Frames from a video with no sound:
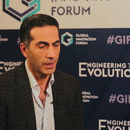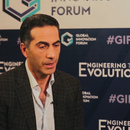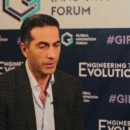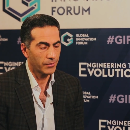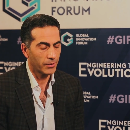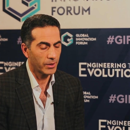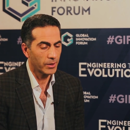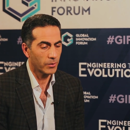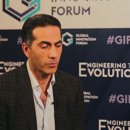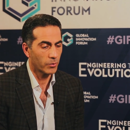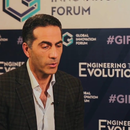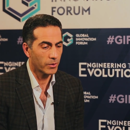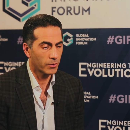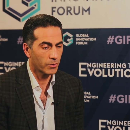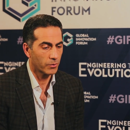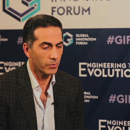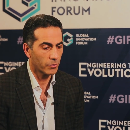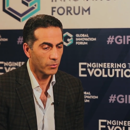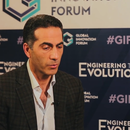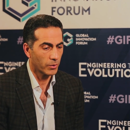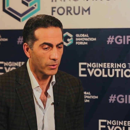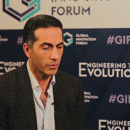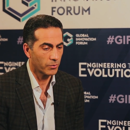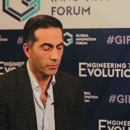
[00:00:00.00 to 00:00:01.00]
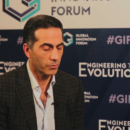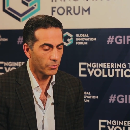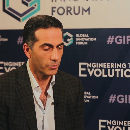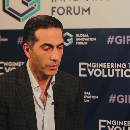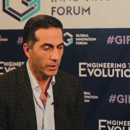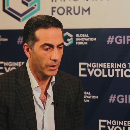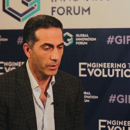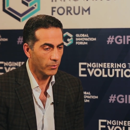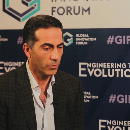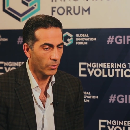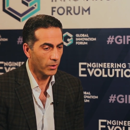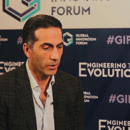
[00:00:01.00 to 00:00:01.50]
I think what
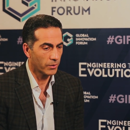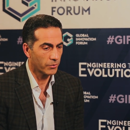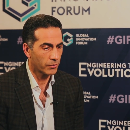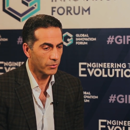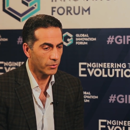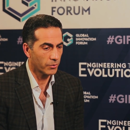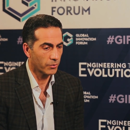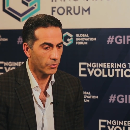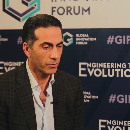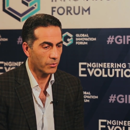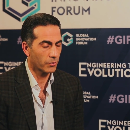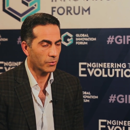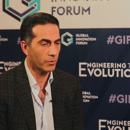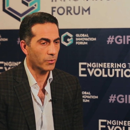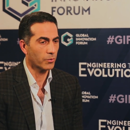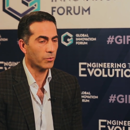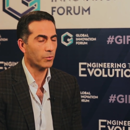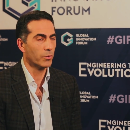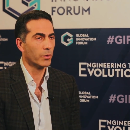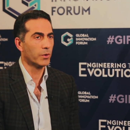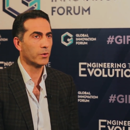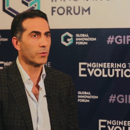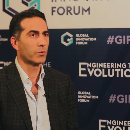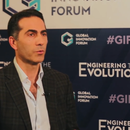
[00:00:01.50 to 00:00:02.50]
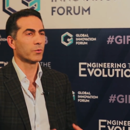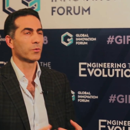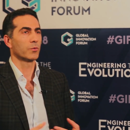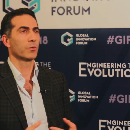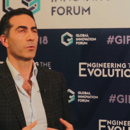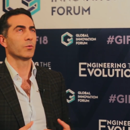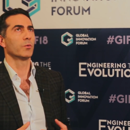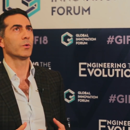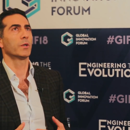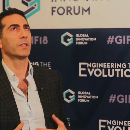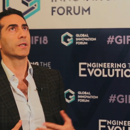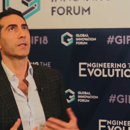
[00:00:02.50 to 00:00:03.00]

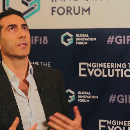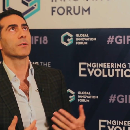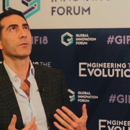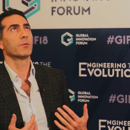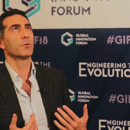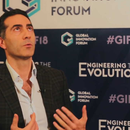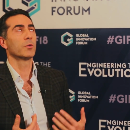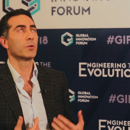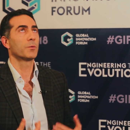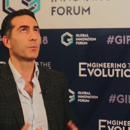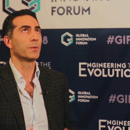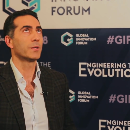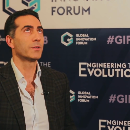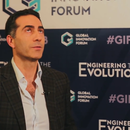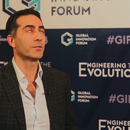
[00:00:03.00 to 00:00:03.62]
would